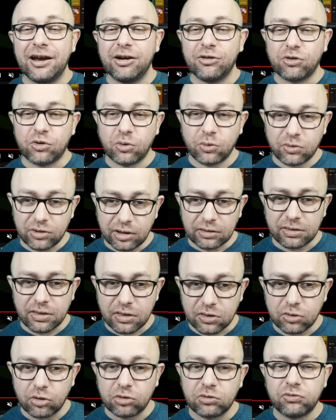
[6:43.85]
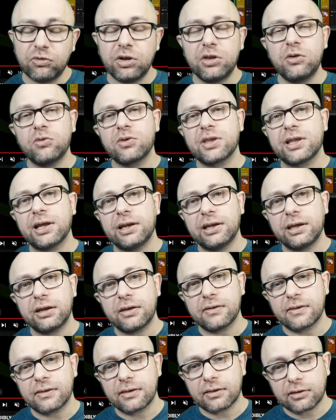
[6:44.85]
So that's the third video that I'll
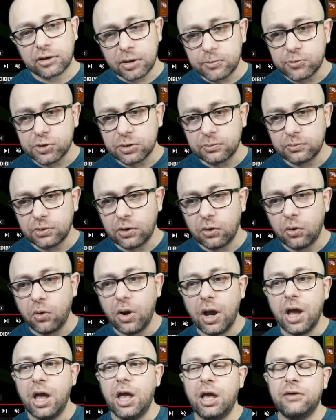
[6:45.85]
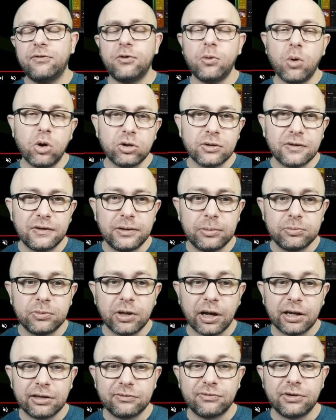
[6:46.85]
link in the description below. If you want a deep
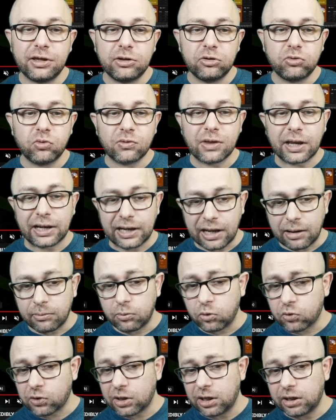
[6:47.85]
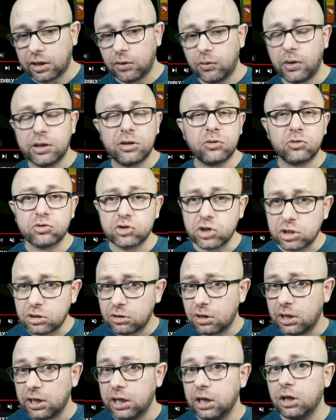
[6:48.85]
dive into the clan boss calculator
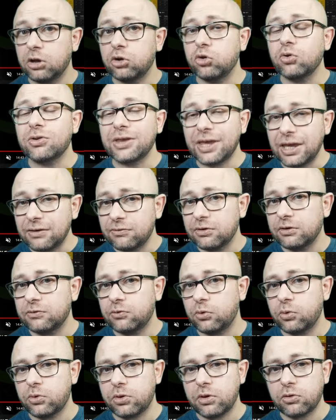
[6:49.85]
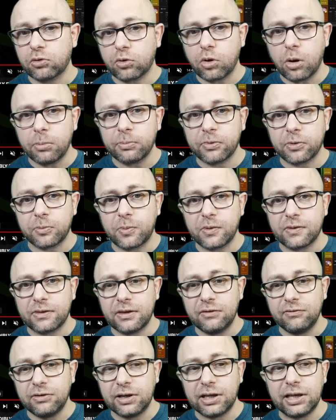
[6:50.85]
generally, not even for this comp
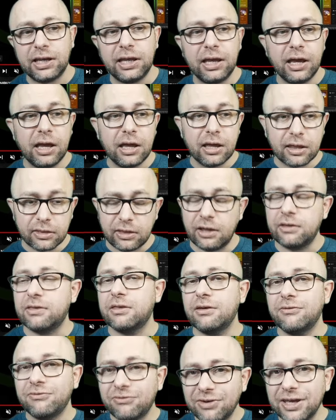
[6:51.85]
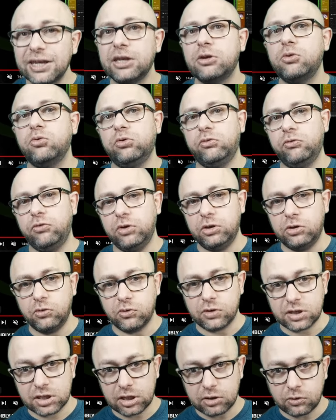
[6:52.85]
specifically, that's a very good
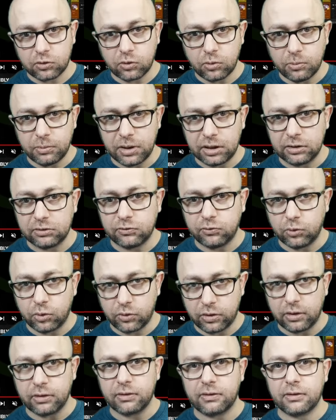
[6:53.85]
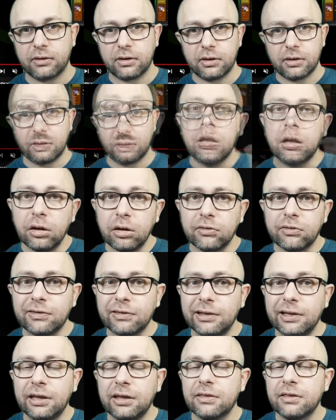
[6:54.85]
video that I recommend for this.
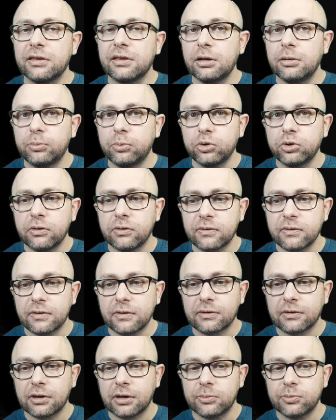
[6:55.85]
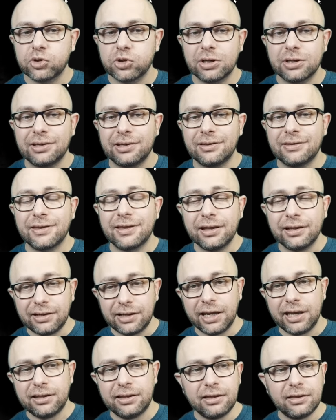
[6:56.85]
Last link that I'll put in the description is Hail
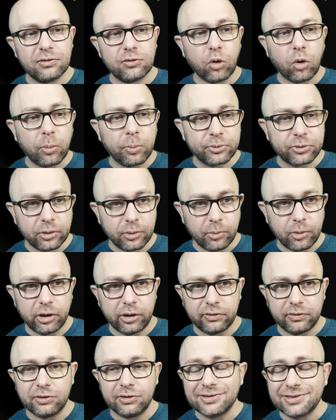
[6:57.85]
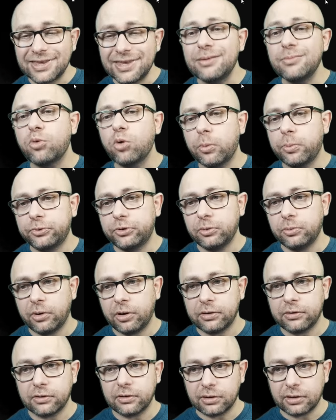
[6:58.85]
Hades optimizer, team
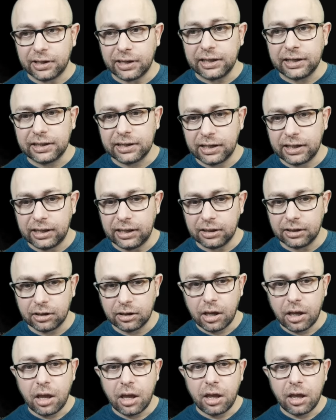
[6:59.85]
optimizer link here.